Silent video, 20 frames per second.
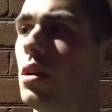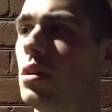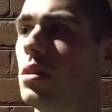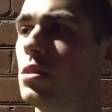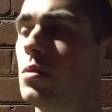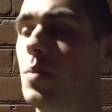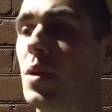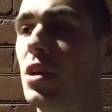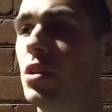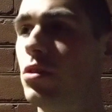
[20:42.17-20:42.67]

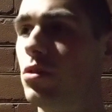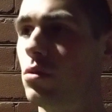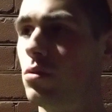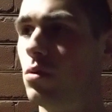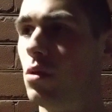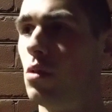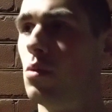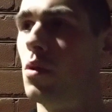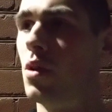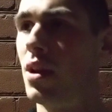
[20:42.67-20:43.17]

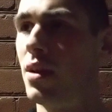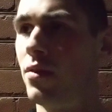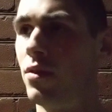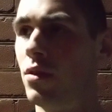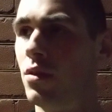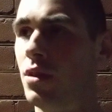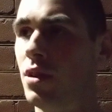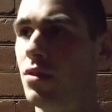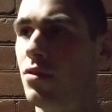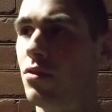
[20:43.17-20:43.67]
special or whatever,
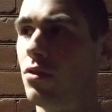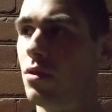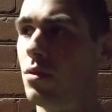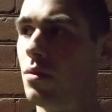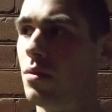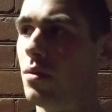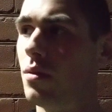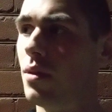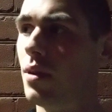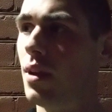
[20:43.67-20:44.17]
or different.
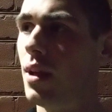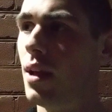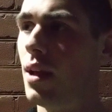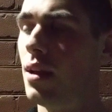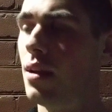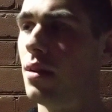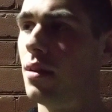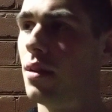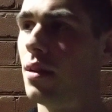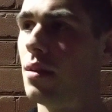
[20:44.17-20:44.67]

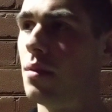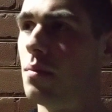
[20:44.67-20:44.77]
And